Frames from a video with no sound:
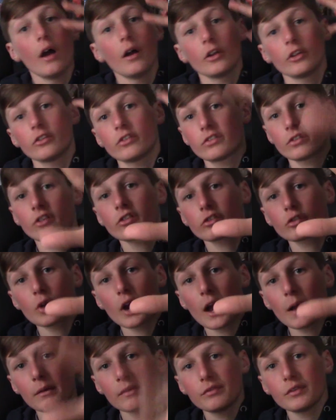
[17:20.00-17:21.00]

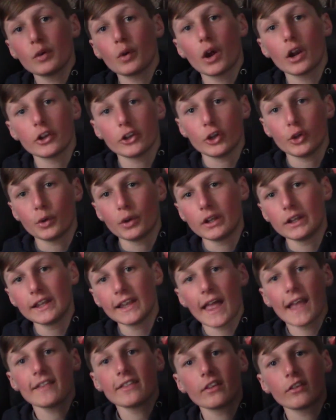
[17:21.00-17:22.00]
Subscribe if you are new.
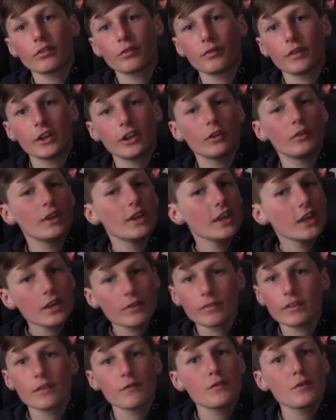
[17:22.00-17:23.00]
Like this video,
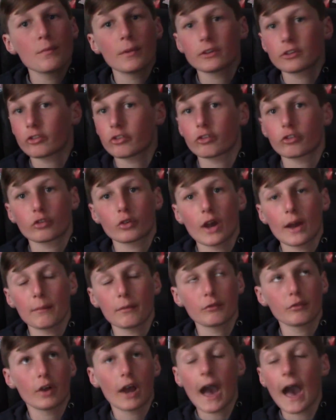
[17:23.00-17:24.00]
even if you've been a
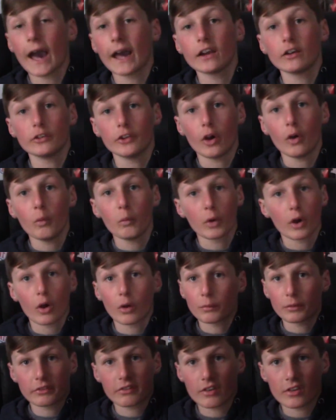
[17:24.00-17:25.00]
subscriber for, I don't know, we're
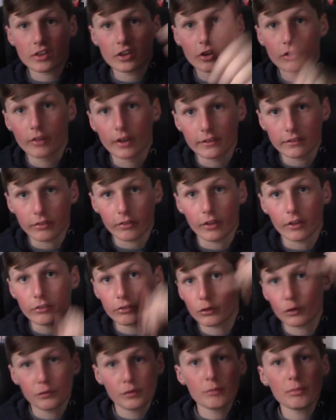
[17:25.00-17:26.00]
almost a year into
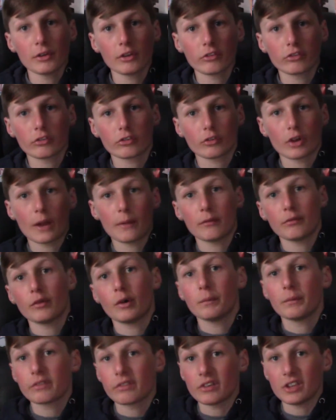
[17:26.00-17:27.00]
this, so if you've been a subscriber for
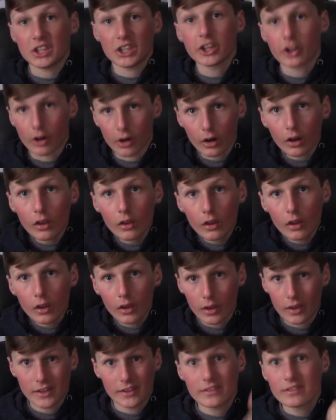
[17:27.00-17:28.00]
almost a year,
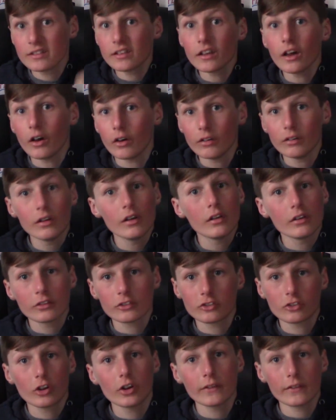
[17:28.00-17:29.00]
still,
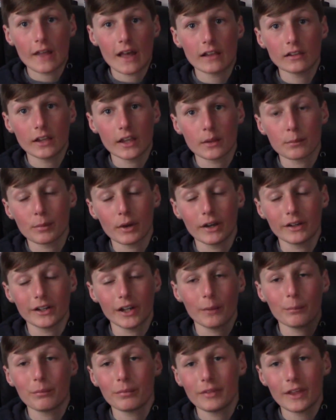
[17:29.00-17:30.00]
turn that like button
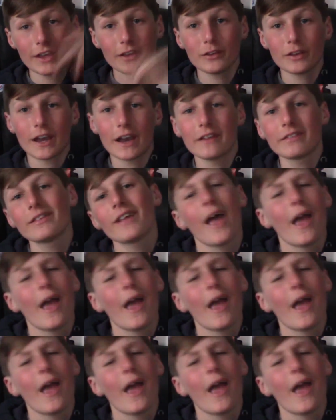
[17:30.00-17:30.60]
up. Thank you, guys.